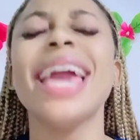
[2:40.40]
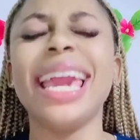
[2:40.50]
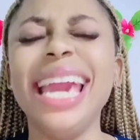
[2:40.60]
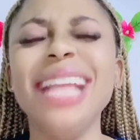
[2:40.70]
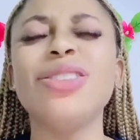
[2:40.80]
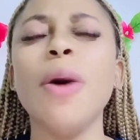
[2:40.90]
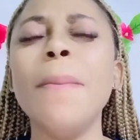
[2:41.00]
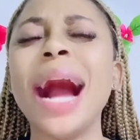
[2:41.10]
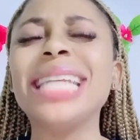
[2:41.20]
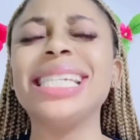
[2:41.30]
in the
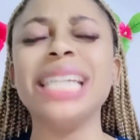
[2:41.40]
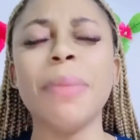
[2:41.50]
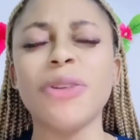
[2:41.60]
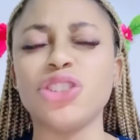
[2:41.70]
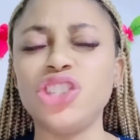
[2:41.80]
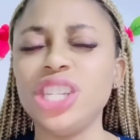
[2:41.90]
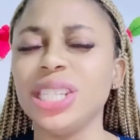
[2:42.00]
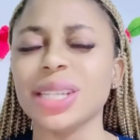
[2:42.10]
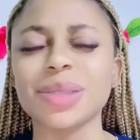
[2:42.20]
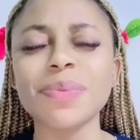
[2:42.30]
mighty name of
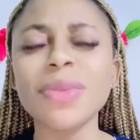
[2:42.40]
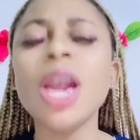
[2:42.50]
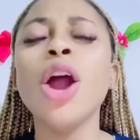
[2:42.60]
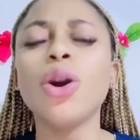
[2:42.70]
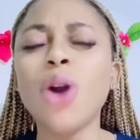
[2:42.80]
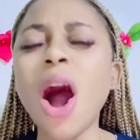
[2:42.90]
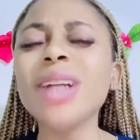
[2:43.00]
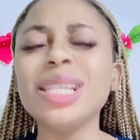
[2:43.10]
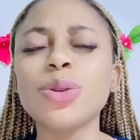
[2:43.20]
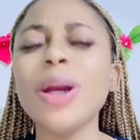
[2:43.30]
Jesus.
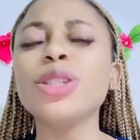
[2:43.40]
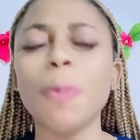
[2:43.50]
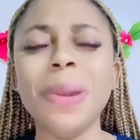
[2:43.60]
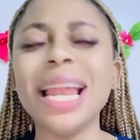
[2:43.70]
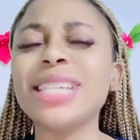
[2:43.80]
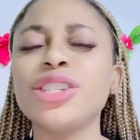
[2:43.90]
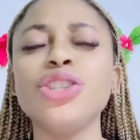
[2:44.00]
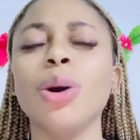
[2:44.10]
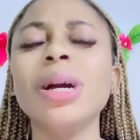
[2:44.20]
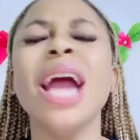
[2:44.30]
God is going to
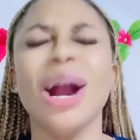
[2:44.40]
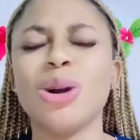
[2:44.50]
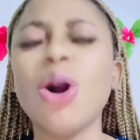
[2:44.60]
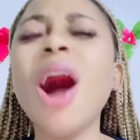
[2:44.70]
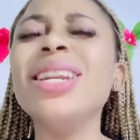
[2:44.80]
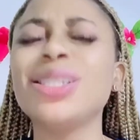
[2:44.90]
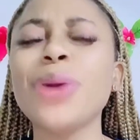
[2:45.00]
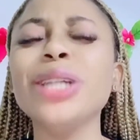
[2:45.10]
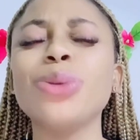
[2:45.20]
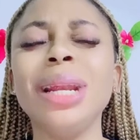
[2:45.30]
bless you. God is
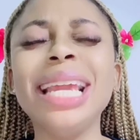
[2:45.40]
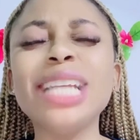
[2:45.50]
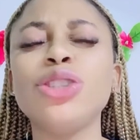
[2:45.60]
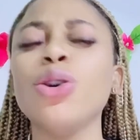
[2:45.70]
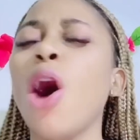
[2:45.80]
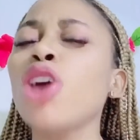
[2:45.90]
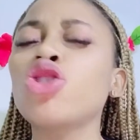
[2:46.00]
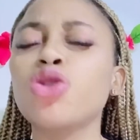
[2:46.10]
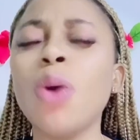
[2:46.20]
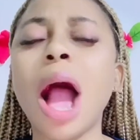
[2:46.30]
going to lead you all
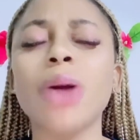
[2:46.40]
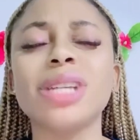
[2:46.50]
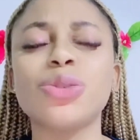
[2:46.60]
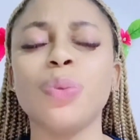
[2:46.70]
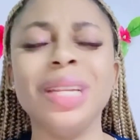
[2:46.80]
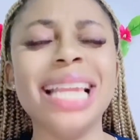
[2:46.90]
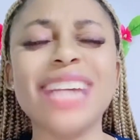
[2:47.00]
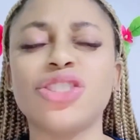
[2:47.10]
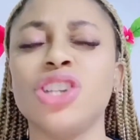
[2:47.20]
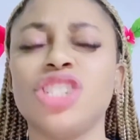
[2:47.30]
throughout this
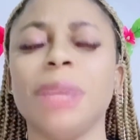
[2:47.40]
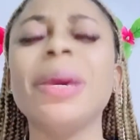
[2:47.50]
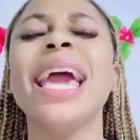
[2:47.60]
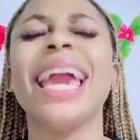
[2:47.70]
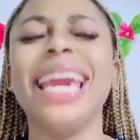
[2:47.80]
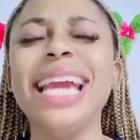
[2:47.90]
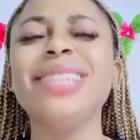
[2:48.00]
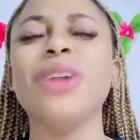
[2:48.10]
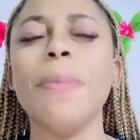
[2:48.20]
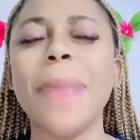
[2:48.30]
relationship
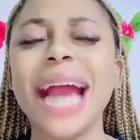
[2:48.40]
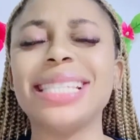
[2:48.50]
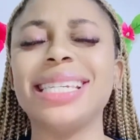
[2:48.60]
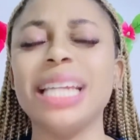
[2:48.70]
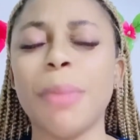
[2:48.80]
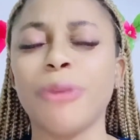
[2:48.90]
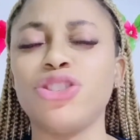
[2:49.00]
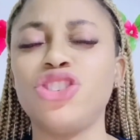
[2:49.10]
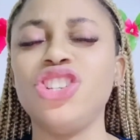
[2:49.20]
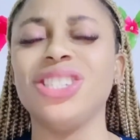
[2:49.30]
in the mighty name
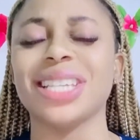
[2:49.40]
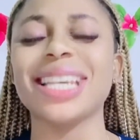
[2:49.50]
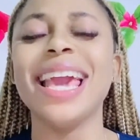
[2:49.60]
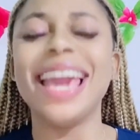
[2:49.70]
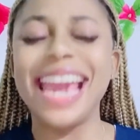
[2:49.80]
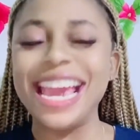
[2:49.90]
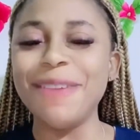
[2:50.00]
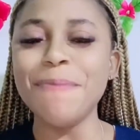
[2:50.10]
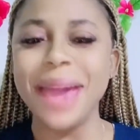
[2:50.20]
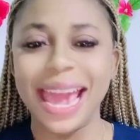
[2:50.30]
of Jesus.
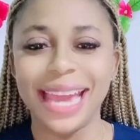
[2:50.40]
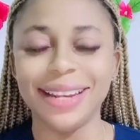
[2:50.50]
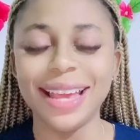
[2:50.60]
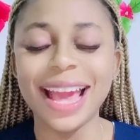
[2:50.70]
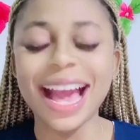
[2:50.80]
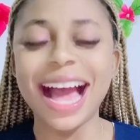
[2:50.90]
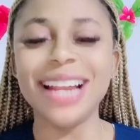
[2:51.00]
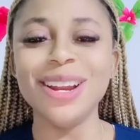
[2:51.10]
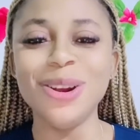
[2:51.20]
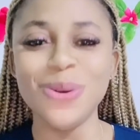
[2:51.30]
Amen.
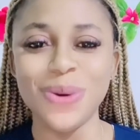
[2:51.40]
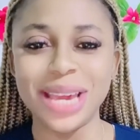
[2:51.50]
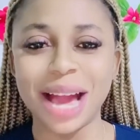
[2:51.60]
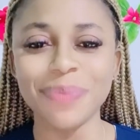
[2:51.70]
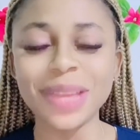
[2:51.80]
Hallelujah.